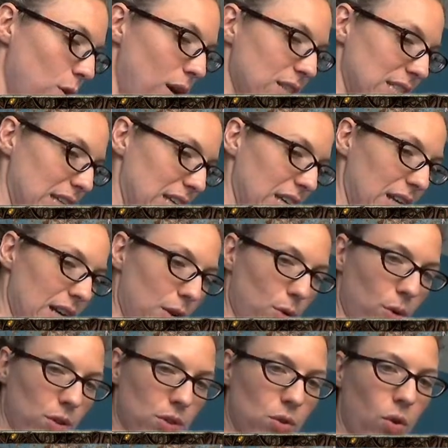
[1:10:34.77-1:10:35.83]
when I was a kid, I
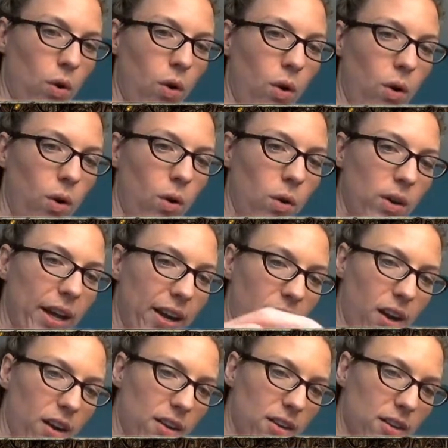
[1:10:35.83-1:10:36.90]
wrote this whole
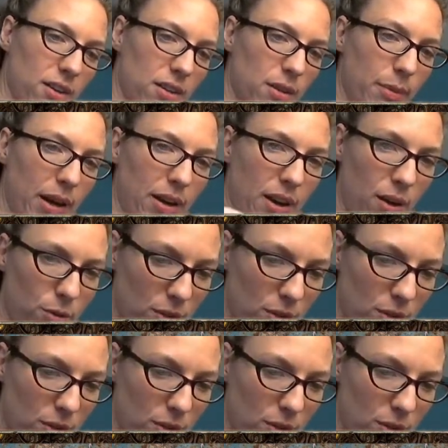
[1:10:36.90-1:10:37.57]
article about how